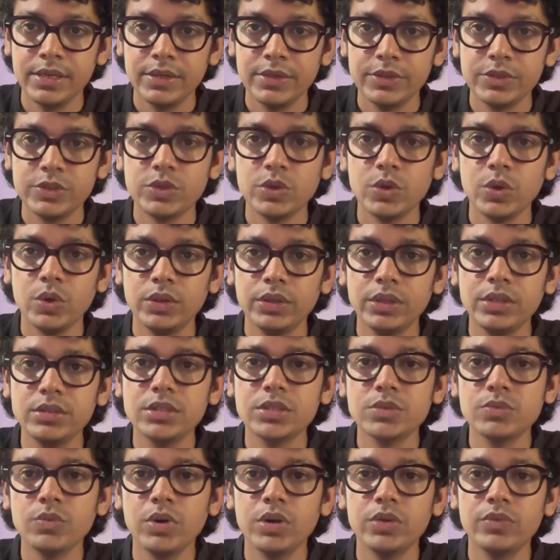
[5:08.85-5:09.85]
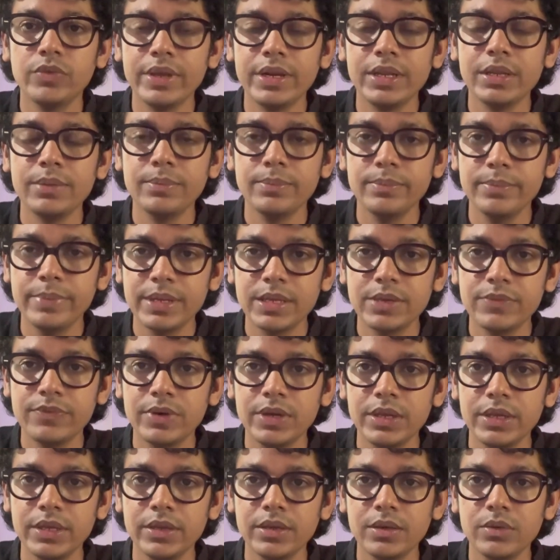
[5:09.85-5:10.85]
So this is what, very
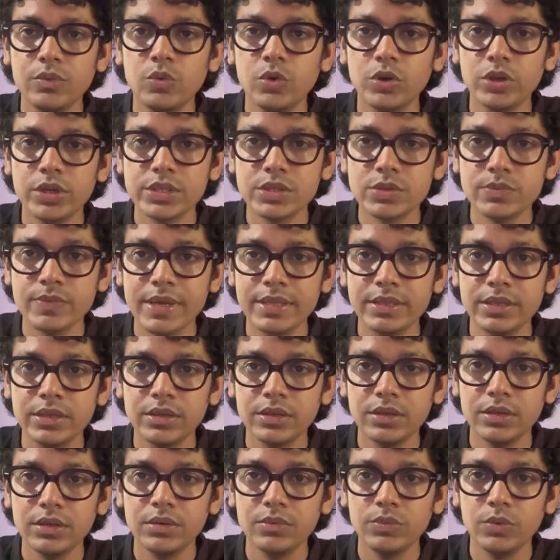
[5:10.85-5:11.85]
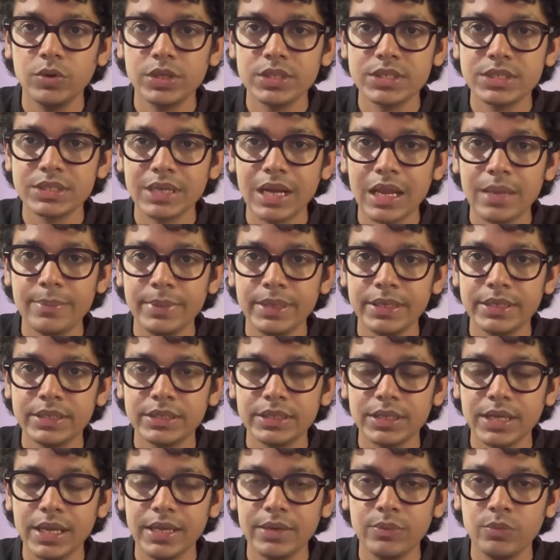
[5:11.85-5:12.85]
briefly, what is weather, what is climate,
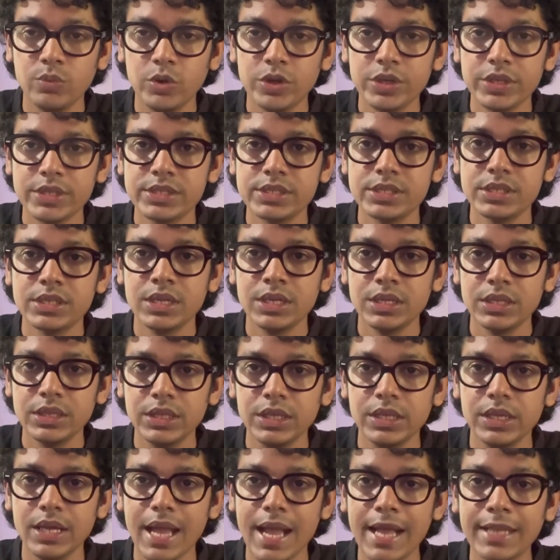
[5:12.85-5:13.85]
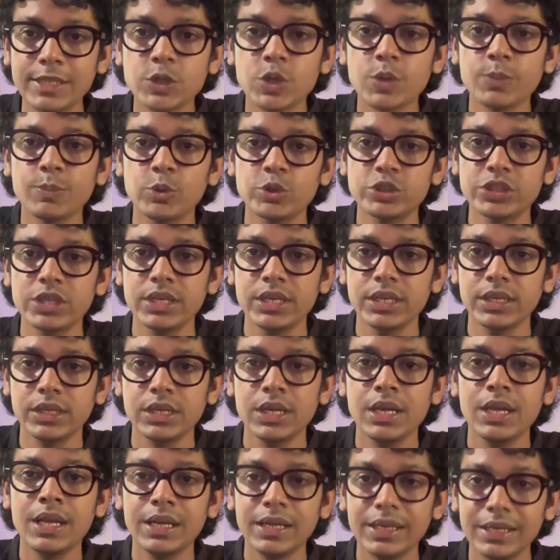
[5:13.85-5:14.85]
and what is the anthropogenic
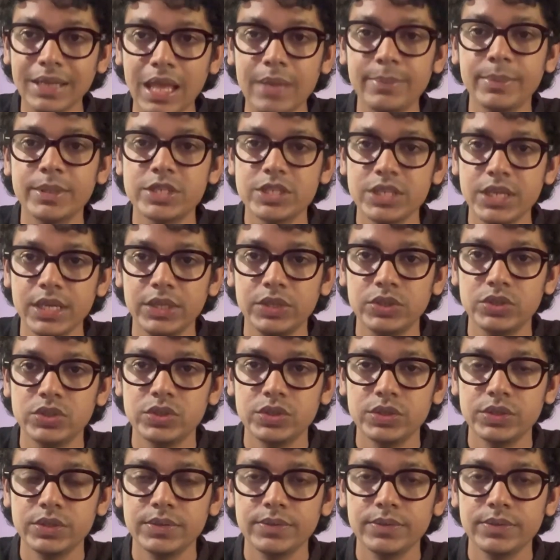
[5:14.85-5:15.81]
climate change.